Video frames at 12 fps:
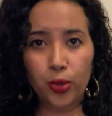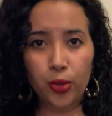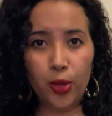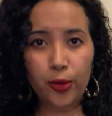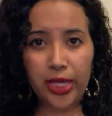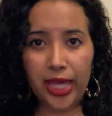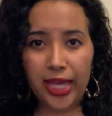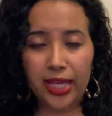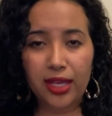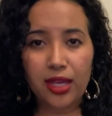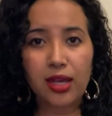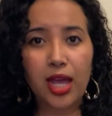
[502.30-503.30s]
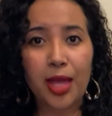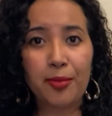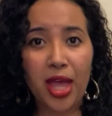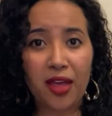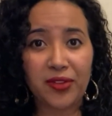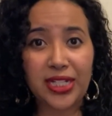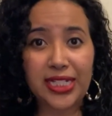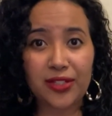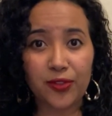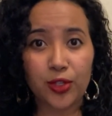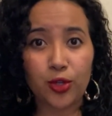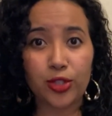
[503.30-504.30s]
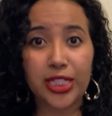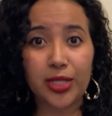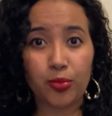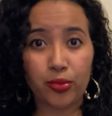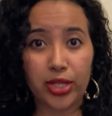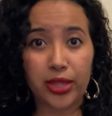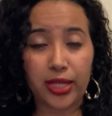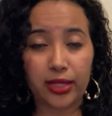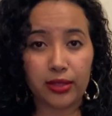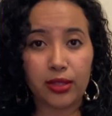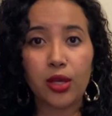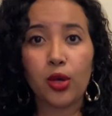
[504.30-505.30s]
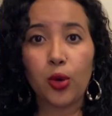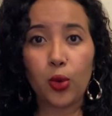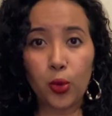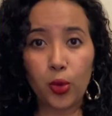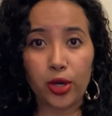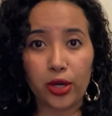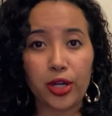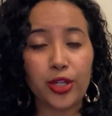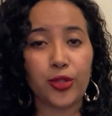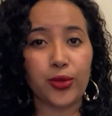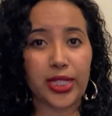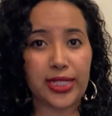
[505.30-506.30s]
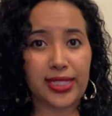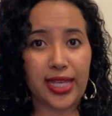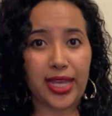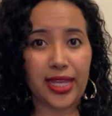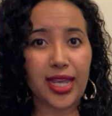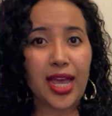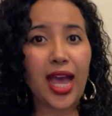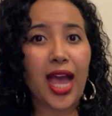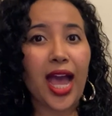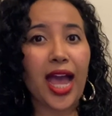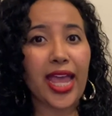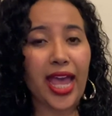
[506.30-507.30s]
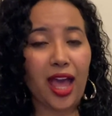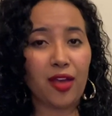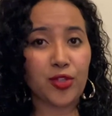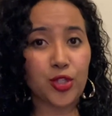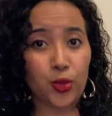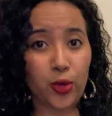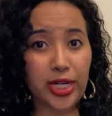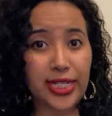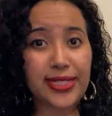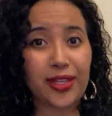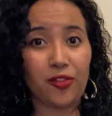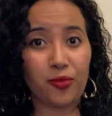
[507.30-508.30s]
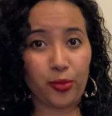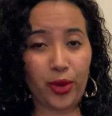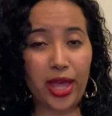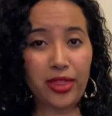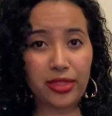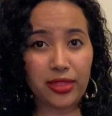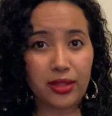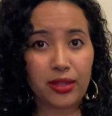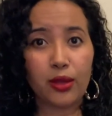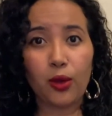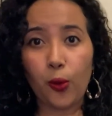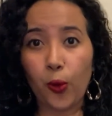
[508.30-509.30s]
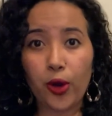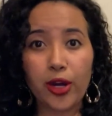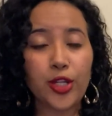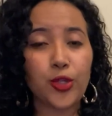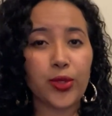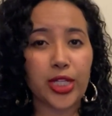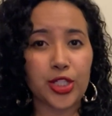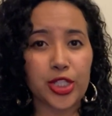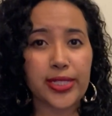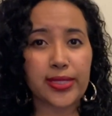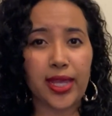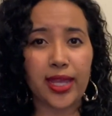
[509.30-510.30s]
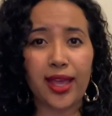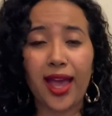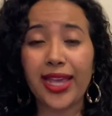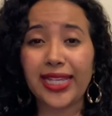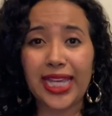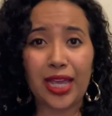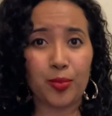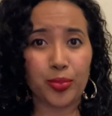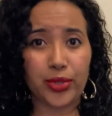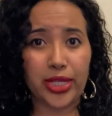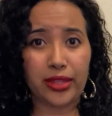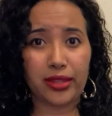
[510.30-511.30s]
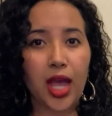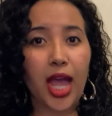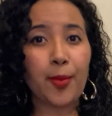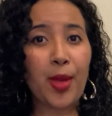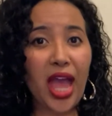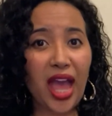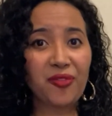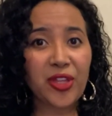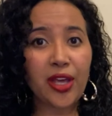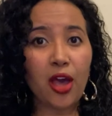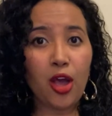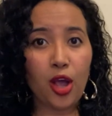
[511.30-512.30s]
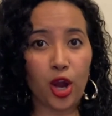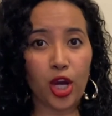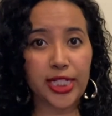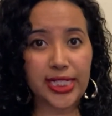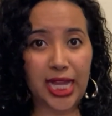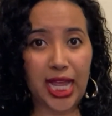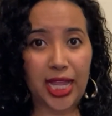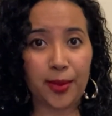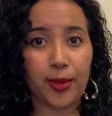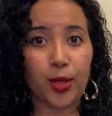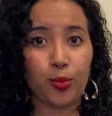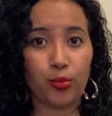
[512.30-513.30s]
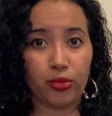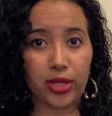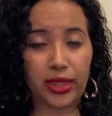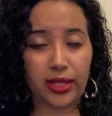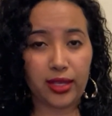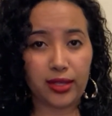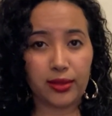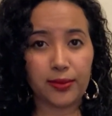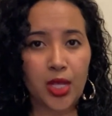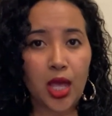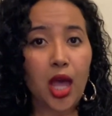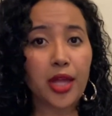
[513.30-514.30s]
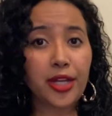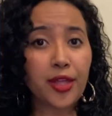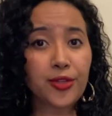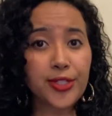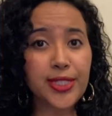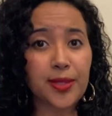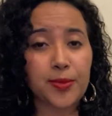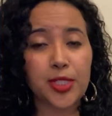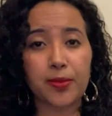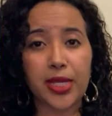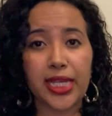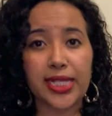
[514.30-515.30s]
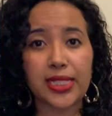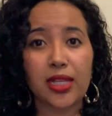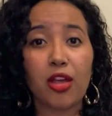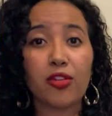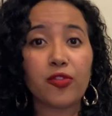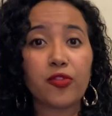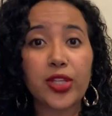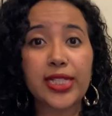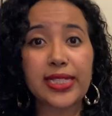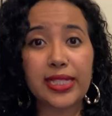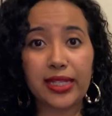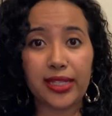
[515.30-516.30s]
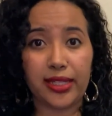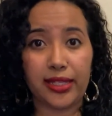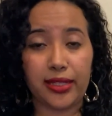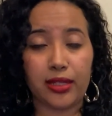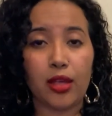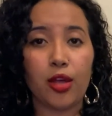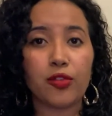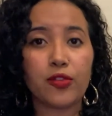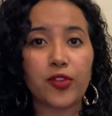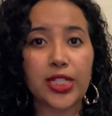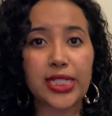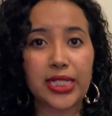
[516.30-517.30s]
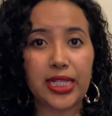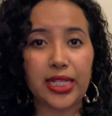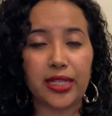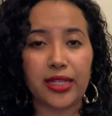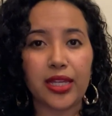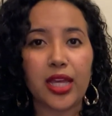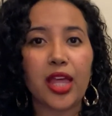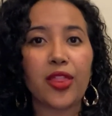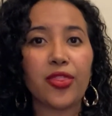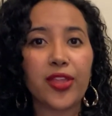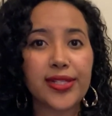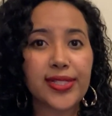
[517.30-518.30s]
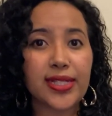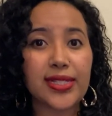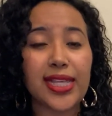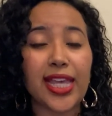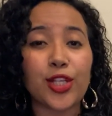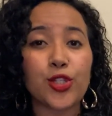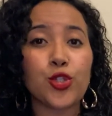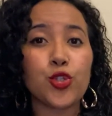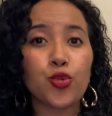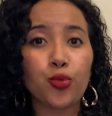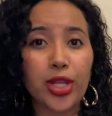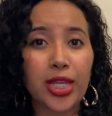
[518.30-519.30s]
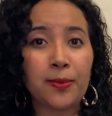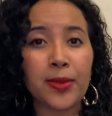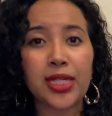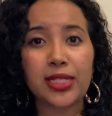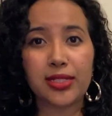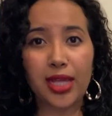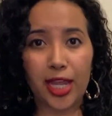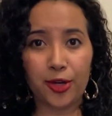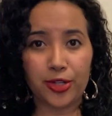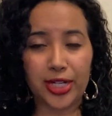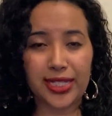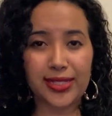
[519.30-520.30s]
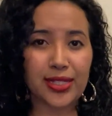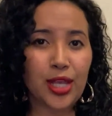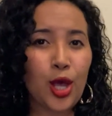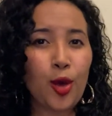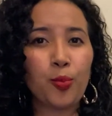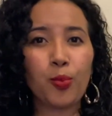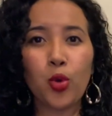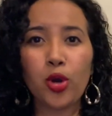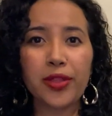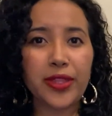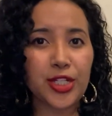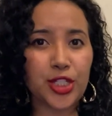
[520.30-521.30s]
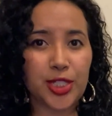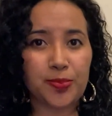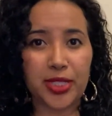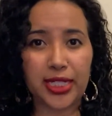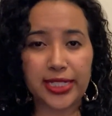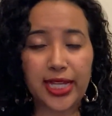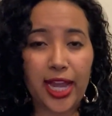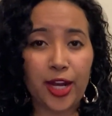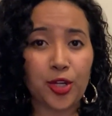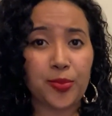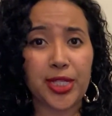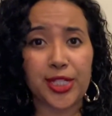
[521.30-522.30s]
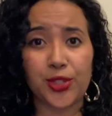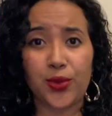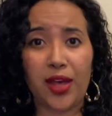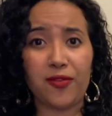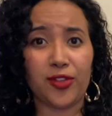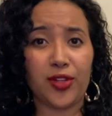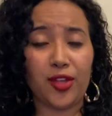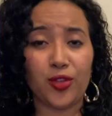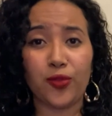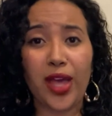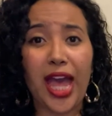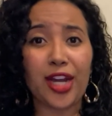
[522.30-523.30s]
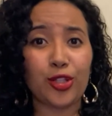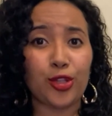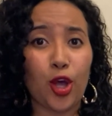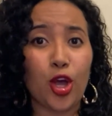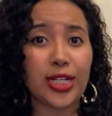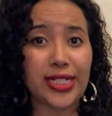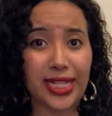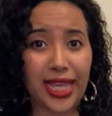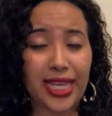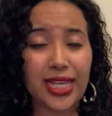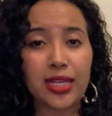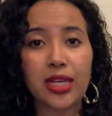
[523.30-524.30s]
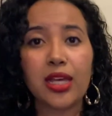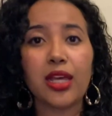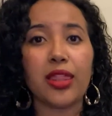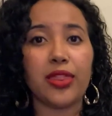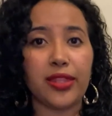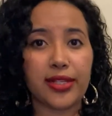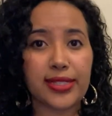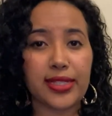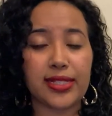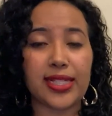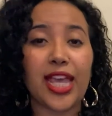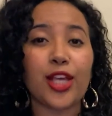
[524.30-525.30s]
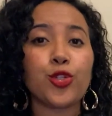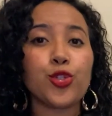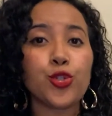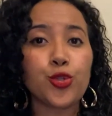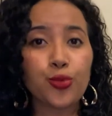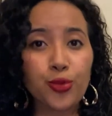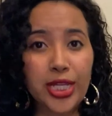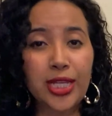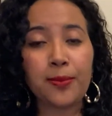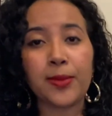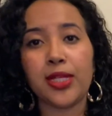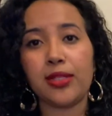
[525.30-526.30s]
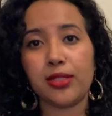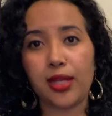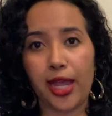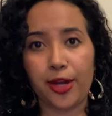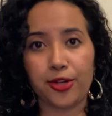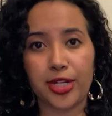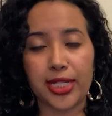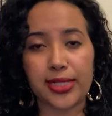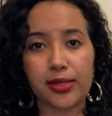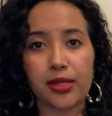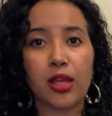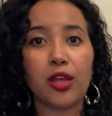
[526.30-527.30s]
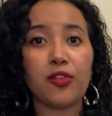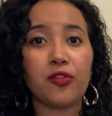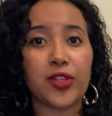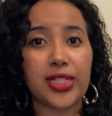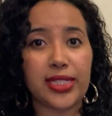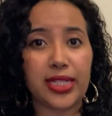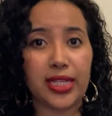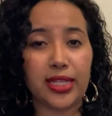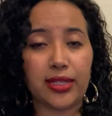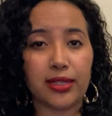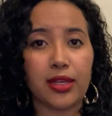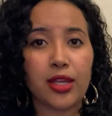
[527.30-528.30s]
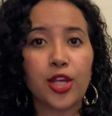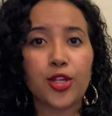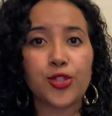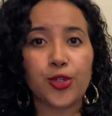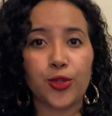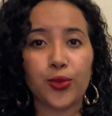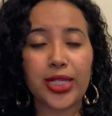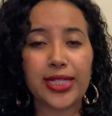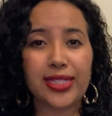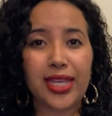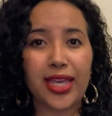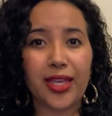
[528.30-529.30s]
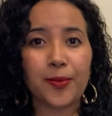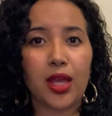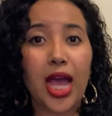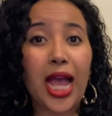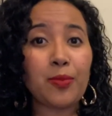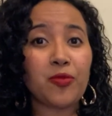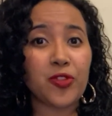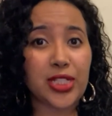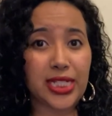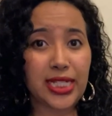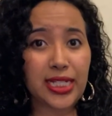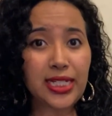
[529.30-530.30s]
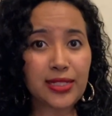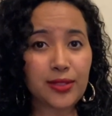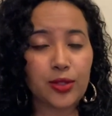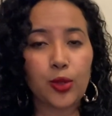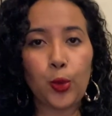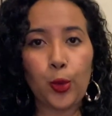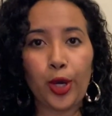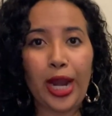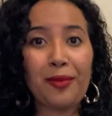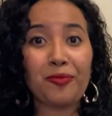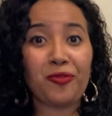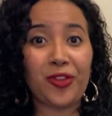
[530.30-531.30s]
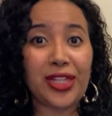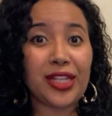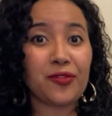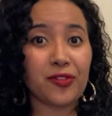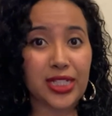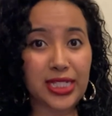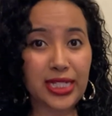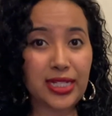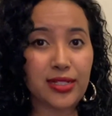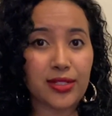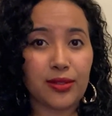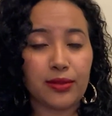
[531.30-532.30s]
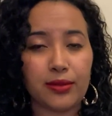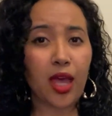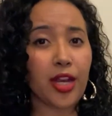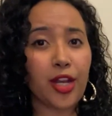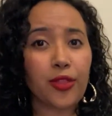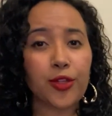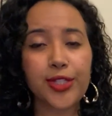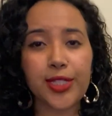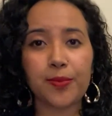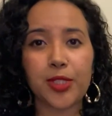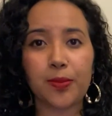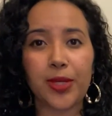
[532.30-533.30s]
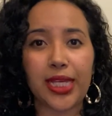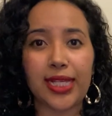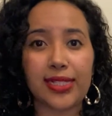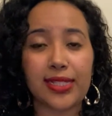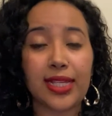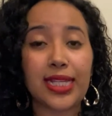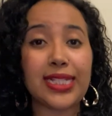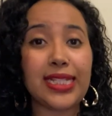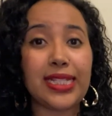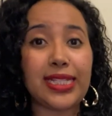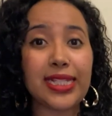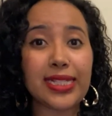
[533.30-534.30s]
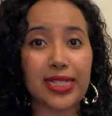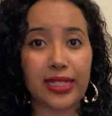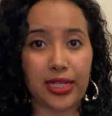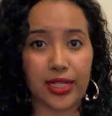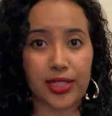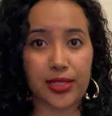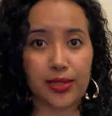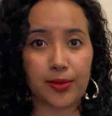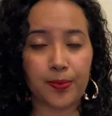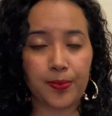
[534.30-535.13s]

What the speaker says: okay, I'm having difficulty breathing. Or you can say, I have shortness of breath. Or you can just say, I can't breathe. I'm having a hard time breathing. Another symptom is fatigue. Fatigue. This is extreme tiredness. More than just being tired because you've had a long day. This is extreme tiredness, fatigue. So you could say, I'm fatigued, or I'm feeling fatigued. Another symptom is dizziness.